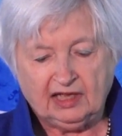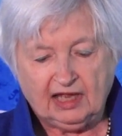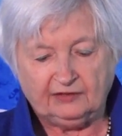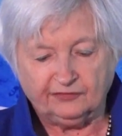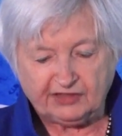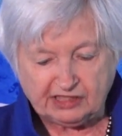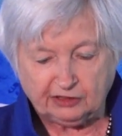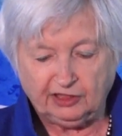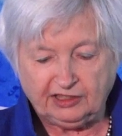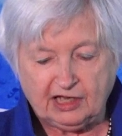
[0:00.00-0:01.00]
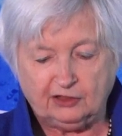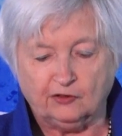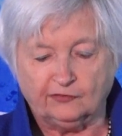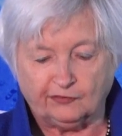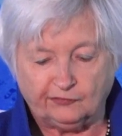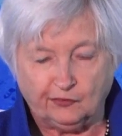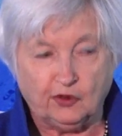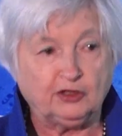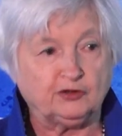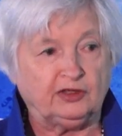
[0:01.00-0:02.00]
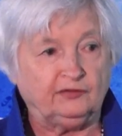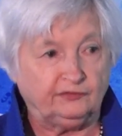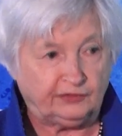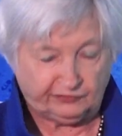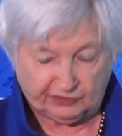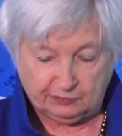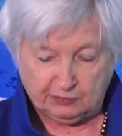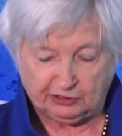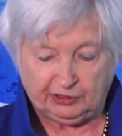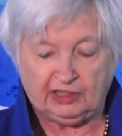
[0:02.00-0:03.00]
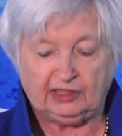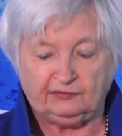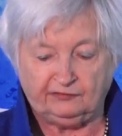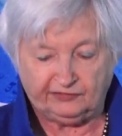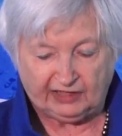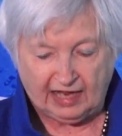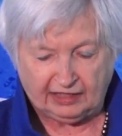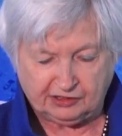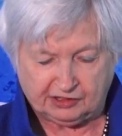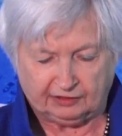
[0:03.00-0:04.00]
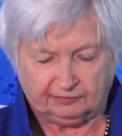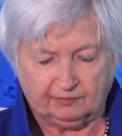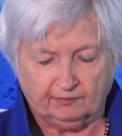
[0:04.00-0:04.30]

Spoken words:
and facilitate over $450 million in financing.